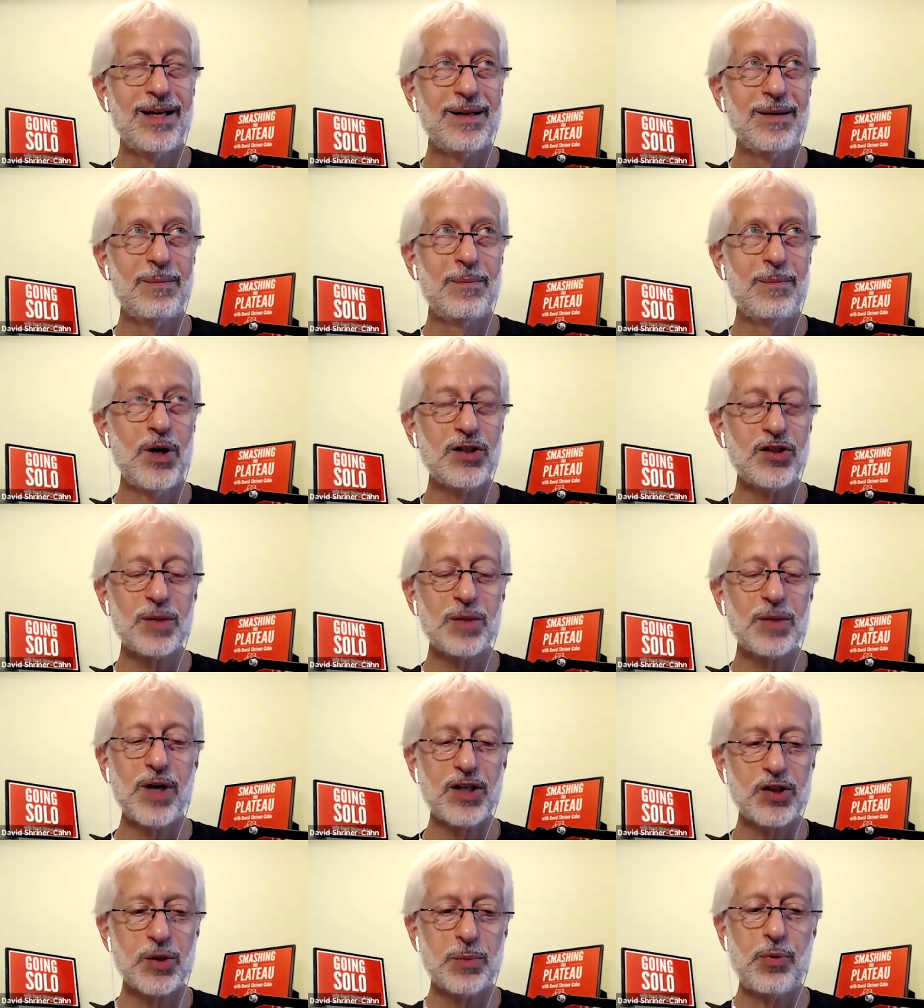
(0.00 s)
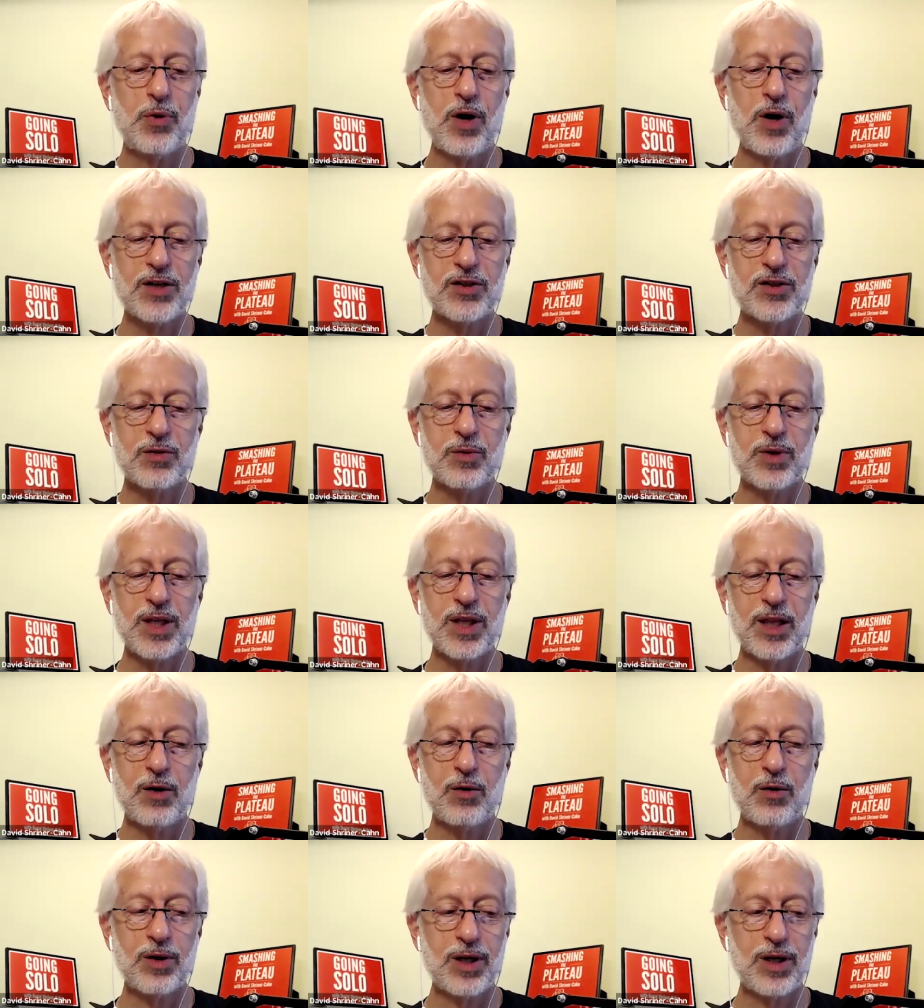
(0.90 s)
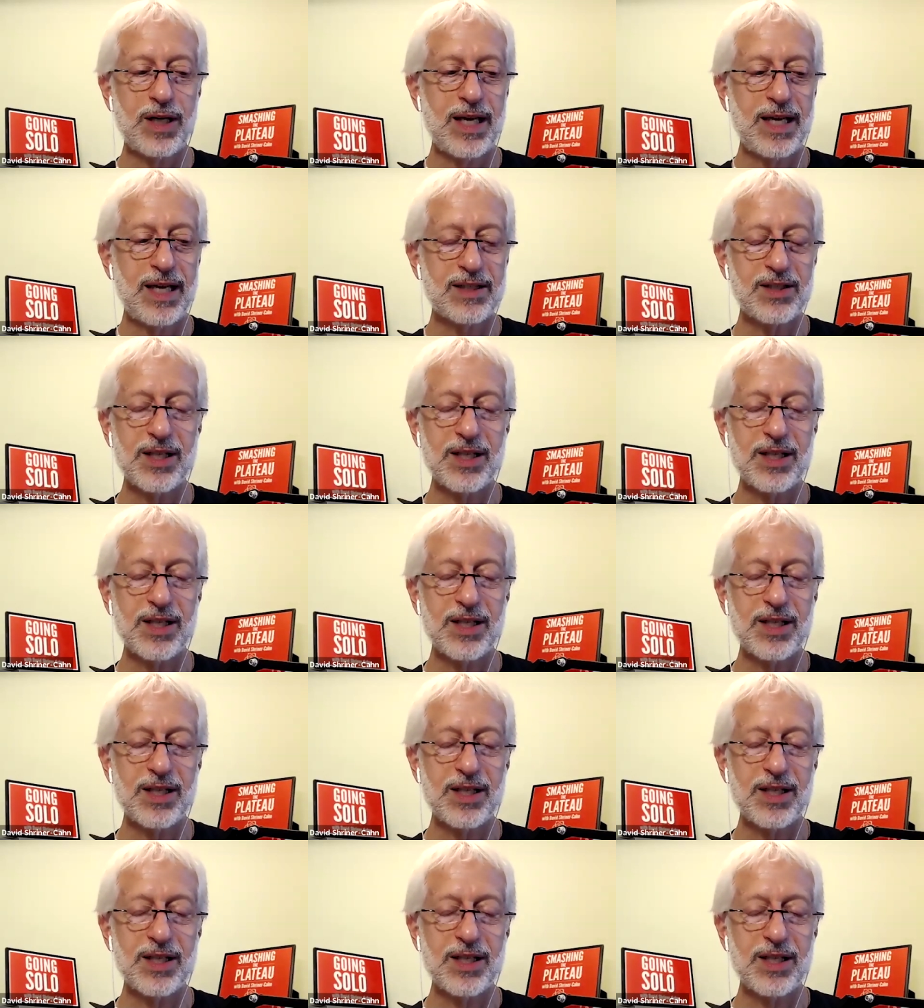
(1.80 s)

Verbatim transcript: much to my surprise there there is